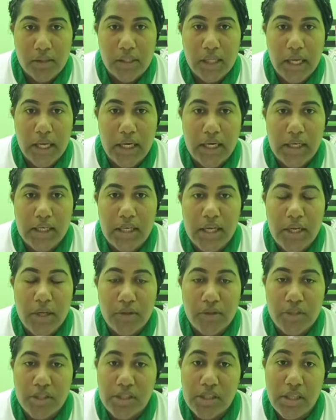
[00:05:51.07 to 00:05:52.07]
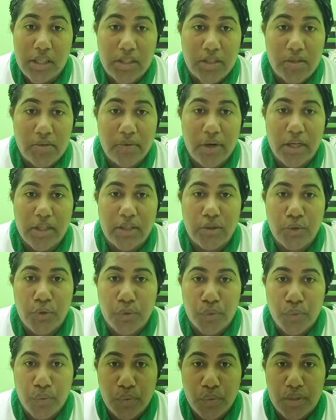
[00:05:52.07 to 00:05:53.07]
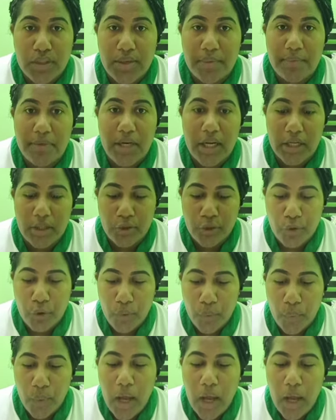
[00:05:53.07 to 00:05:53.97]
then he or she has the right to terminate you.